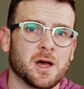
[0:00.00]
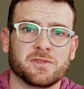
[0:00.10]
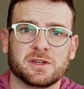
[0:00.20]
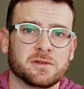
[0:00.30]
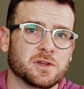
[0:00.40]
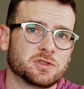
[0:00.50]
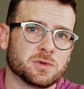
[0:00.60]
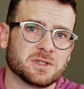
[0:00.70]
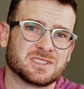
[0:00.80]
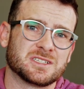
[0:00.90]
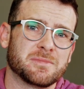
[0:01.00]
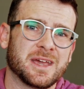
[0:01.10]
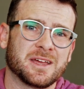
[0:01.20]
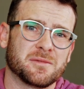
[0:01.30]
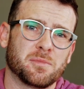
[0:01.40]
of individuals to
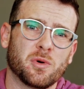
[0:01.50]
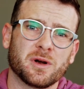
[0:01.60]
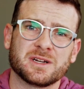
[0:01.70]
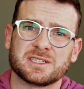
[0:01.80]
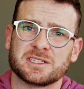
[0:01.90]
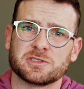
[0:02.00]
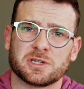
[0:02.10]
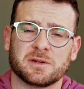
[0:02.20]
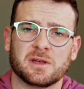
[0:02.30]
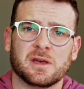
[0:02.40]
make an important decision.